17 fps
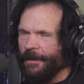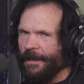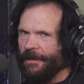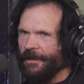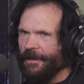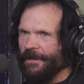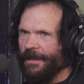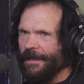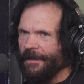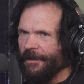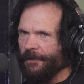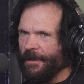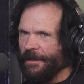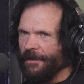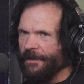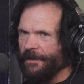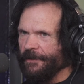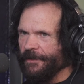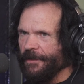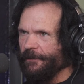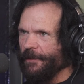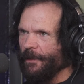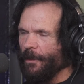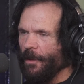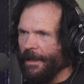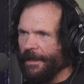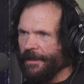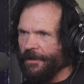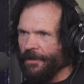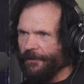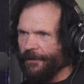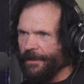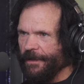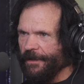I had a lot of relatives over in Milwaukee
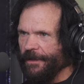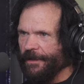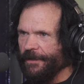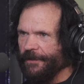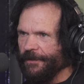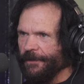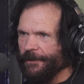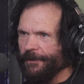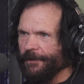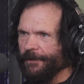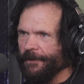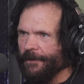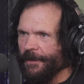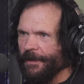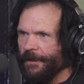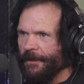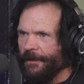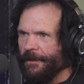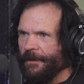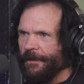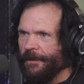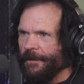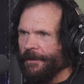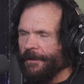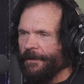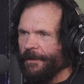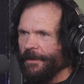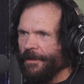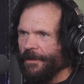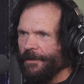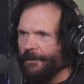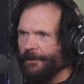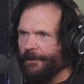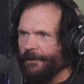over the years.
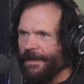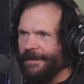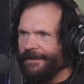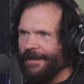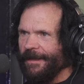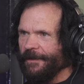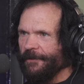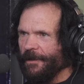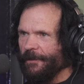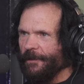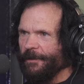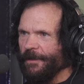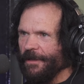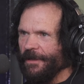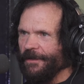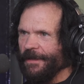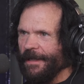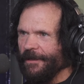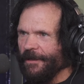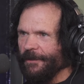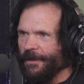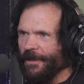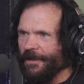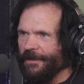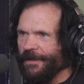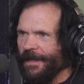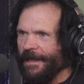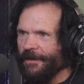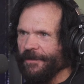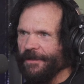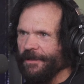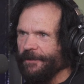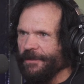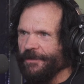My dad grew up with Bill O'Donnell. Bill O'Donnell
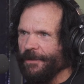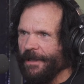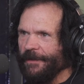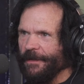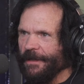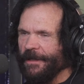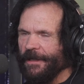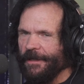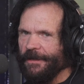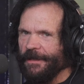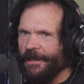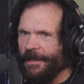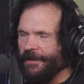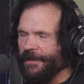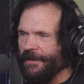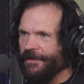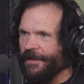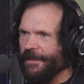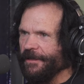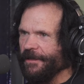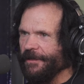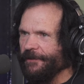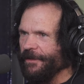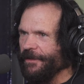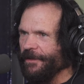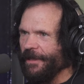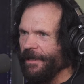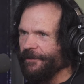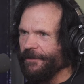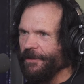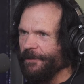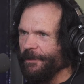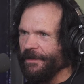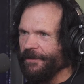didn't even drive a car, the county executive, until
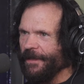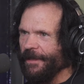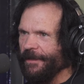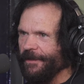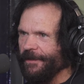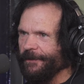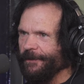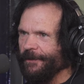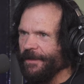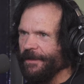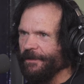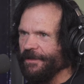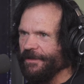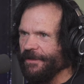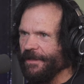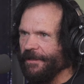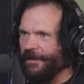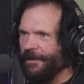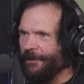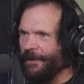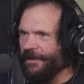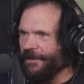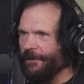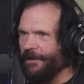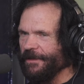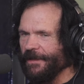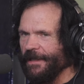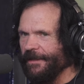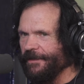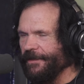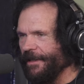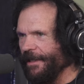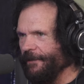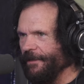after he retired. He would just get on a bus on
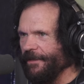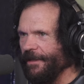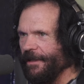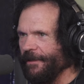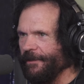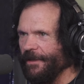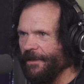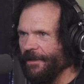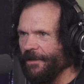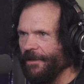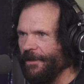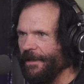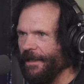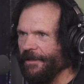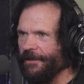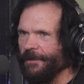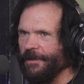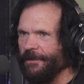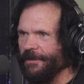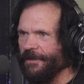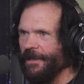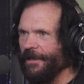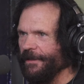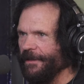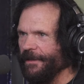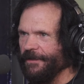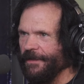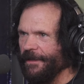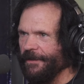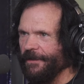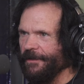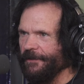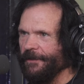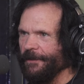Wisconsin Avenue, take him to the courthouse when he was county
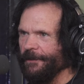executive.